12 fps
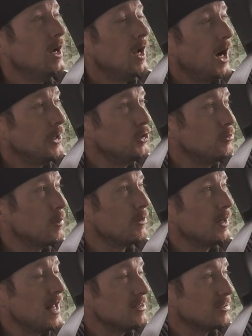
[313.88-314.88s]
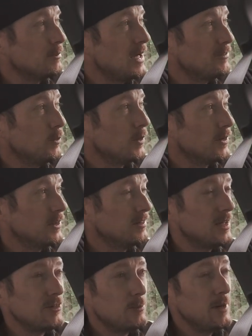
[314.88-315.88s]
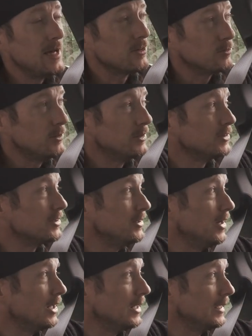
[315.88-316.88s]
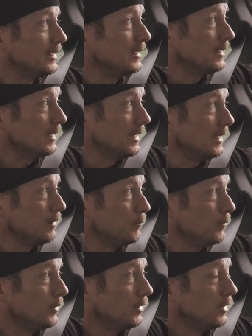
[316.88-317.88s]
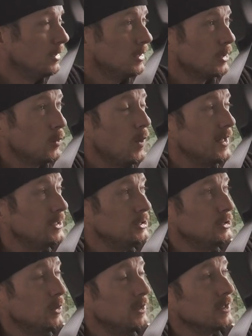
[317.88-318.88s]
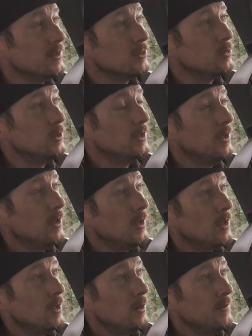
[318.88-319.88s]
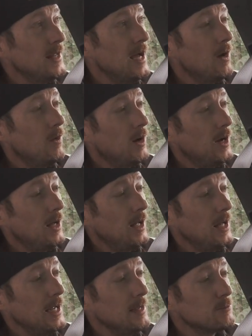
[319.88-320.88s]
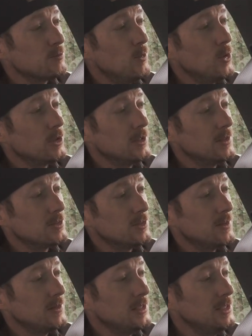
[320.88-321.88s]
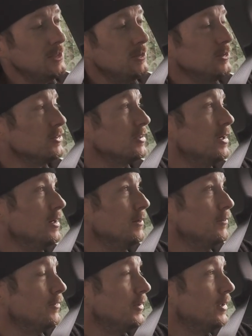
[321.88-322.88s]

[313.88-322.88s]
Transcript: I do remember the last time having one of these, having a bad experience and not liking it. I am quite enjoying this one. Now, I am smoking this on the heels of